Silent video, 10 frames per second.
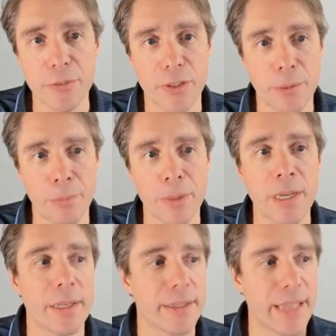of them
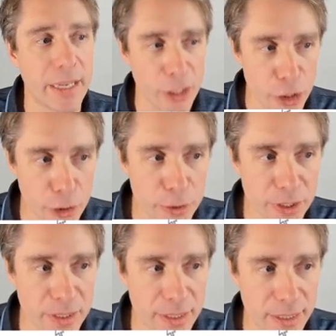then
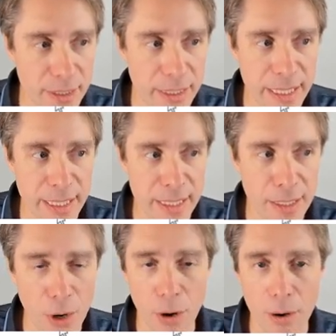uses
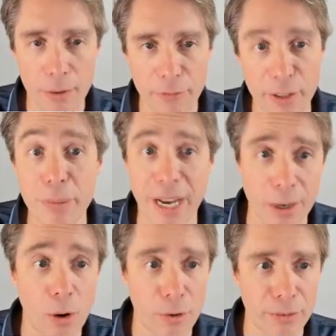the feedback
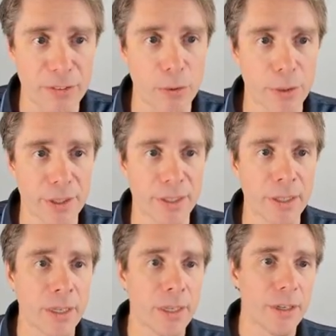auth
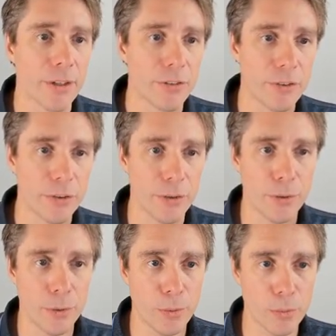token
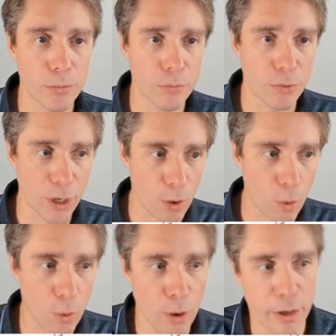to
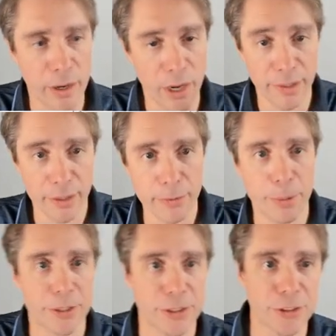record on the other
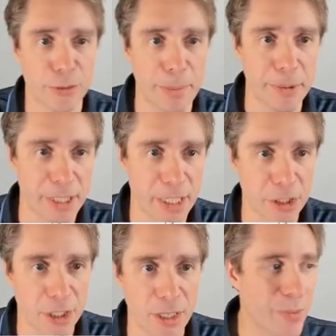person's
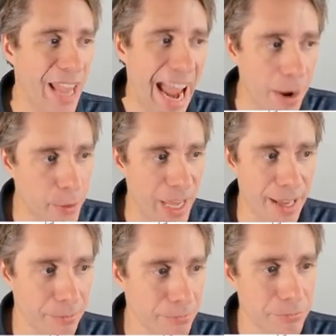reputation log how
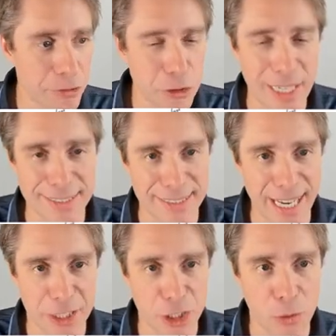that
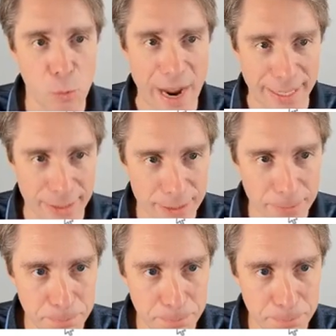transaction went.